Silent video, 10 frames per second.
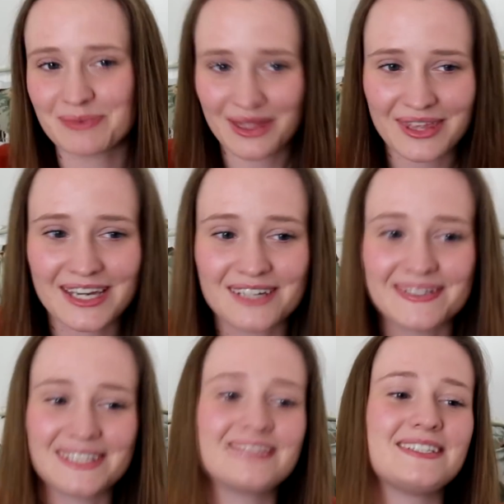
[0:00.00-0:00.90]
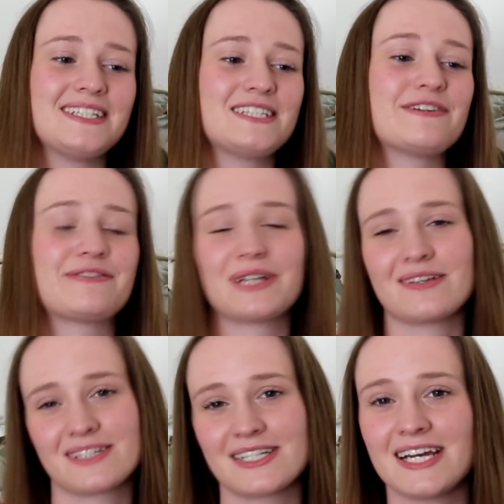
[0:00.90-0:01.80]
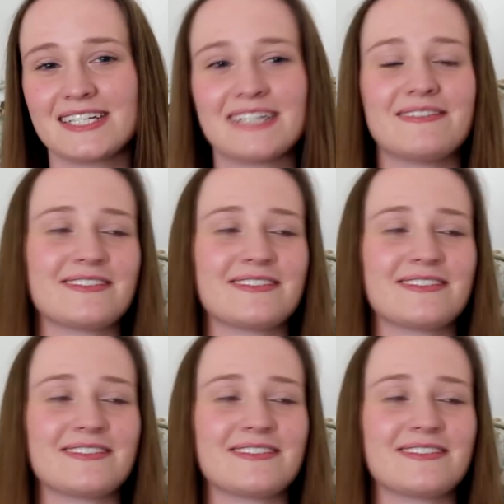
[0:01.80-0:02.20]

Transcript: might think on my Goodreads if everyone else has liked it,